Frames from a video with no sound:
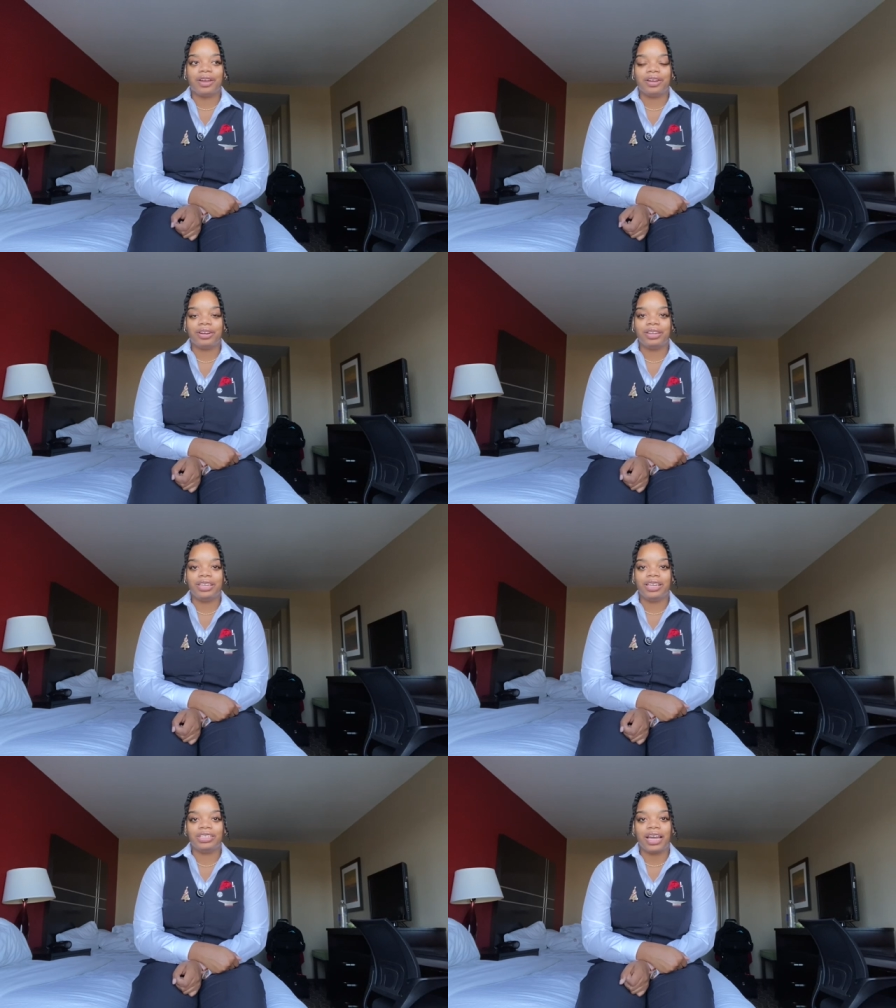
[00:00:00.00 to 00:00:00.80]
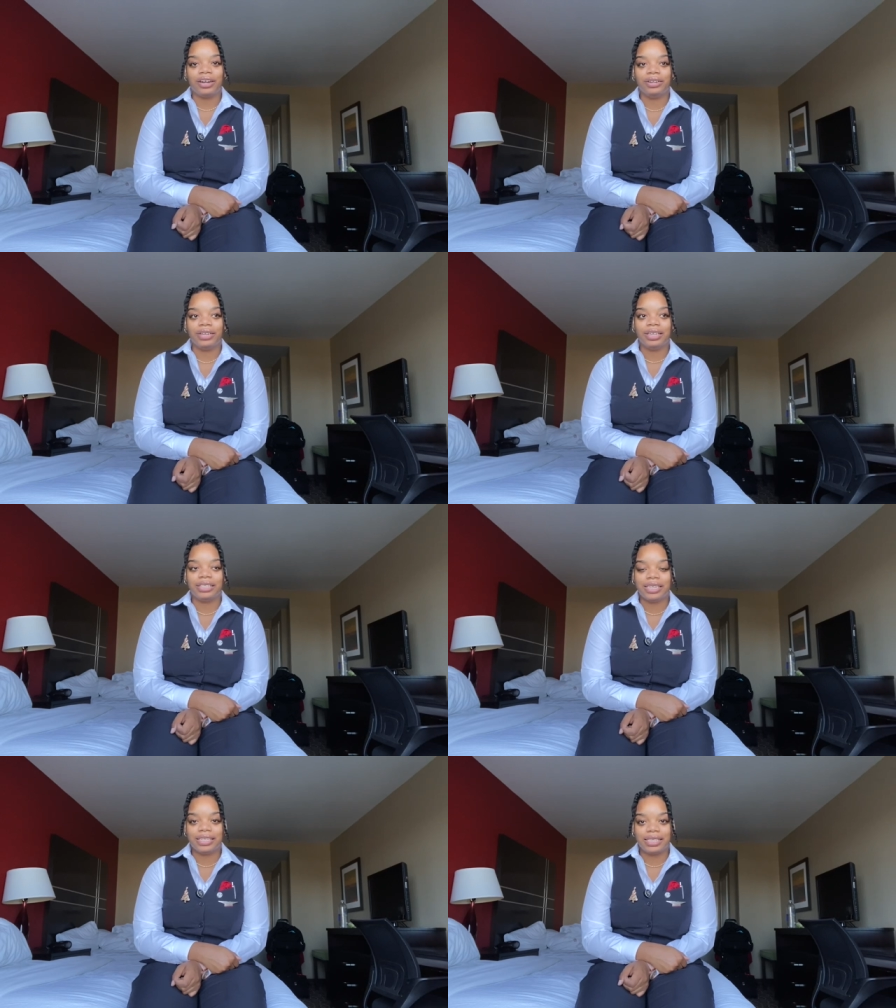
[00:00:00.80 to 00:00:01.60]
currently in Chattanooga,
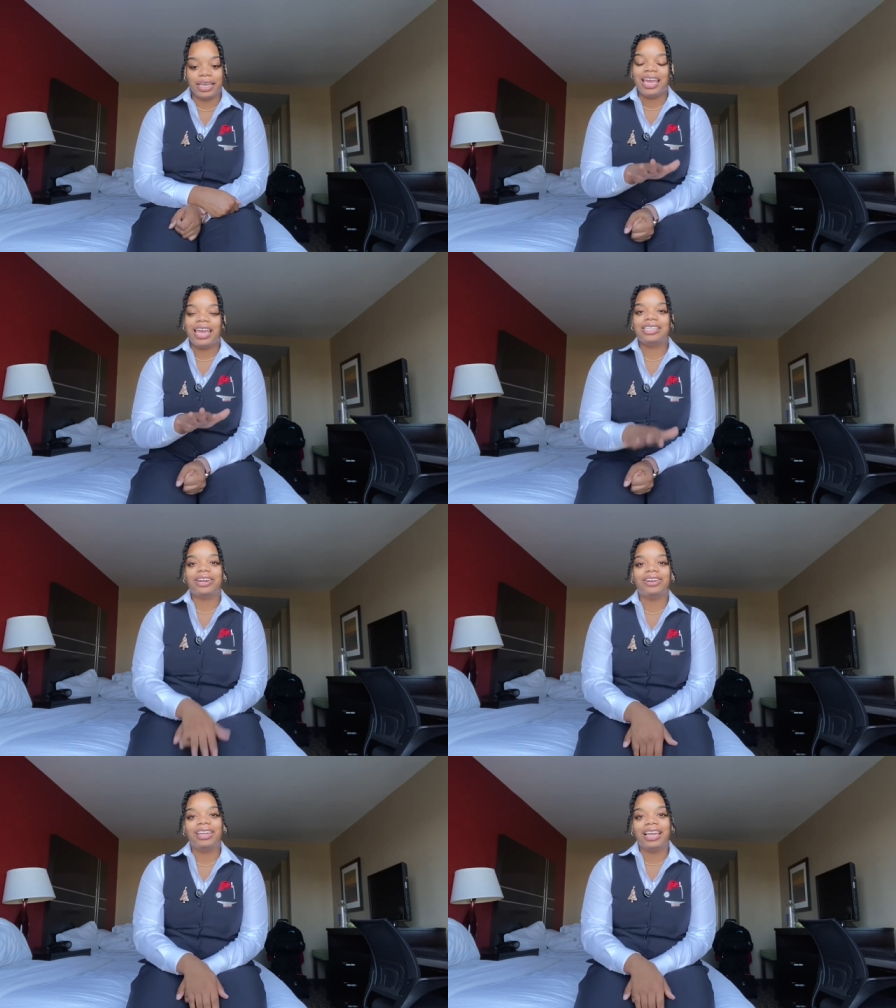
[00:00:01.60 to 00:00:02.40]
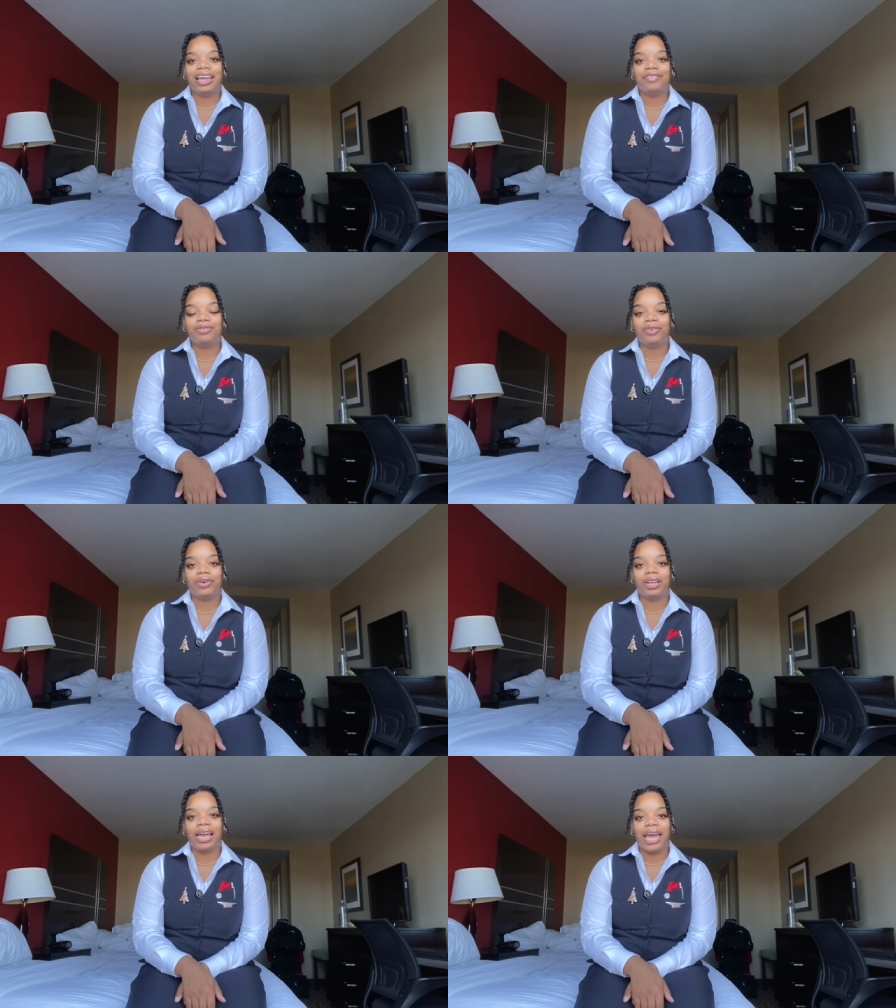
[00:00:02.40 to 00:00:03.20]
Tennessee. It's currently
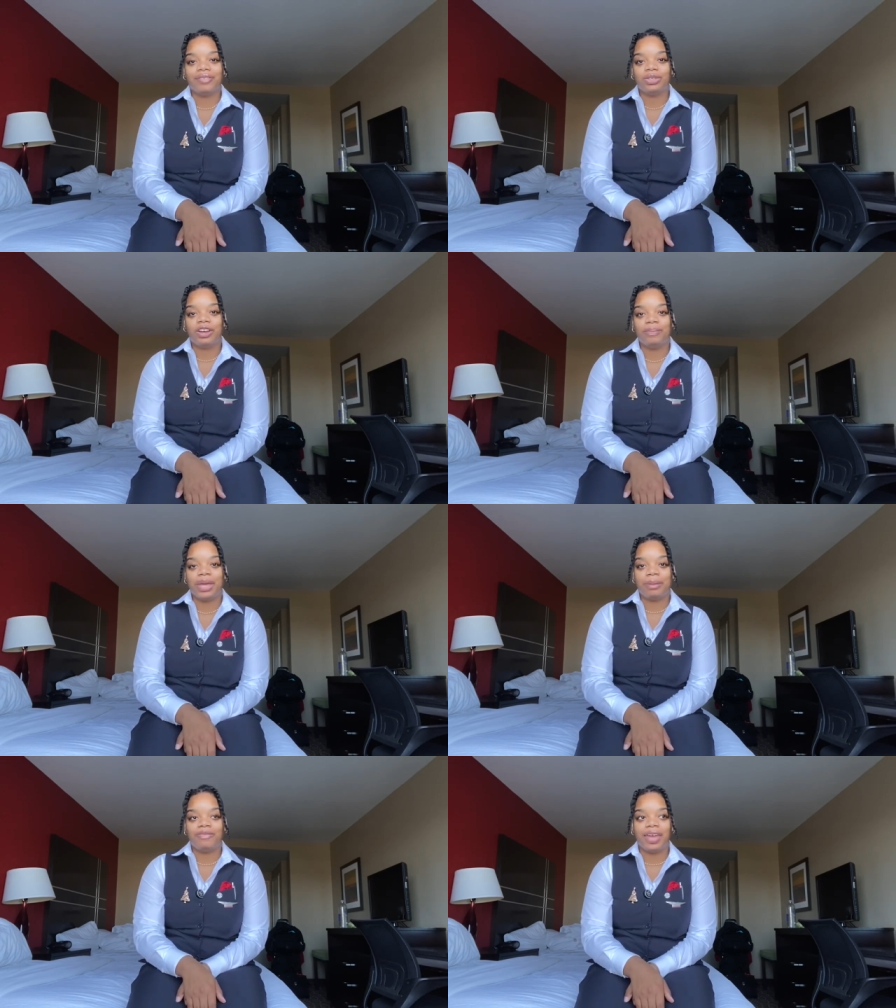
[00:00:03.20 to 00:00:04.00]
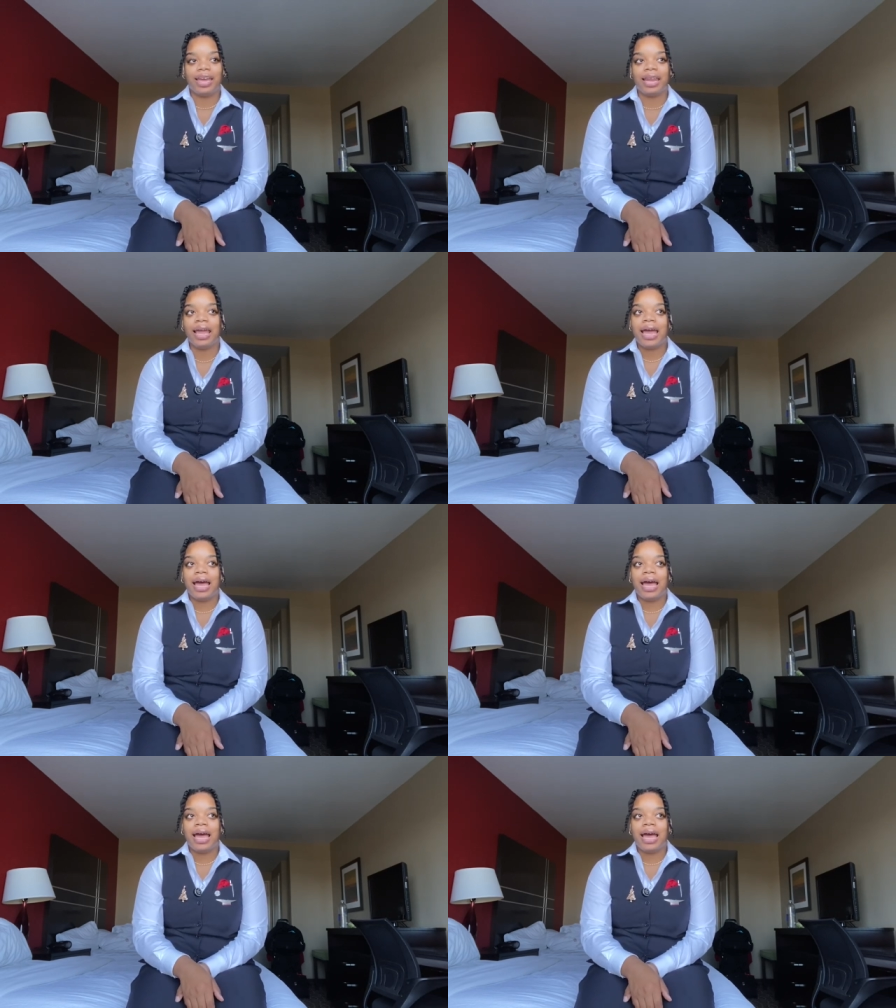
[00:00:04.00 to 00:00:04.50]
1140. I have a 12 p.m. van.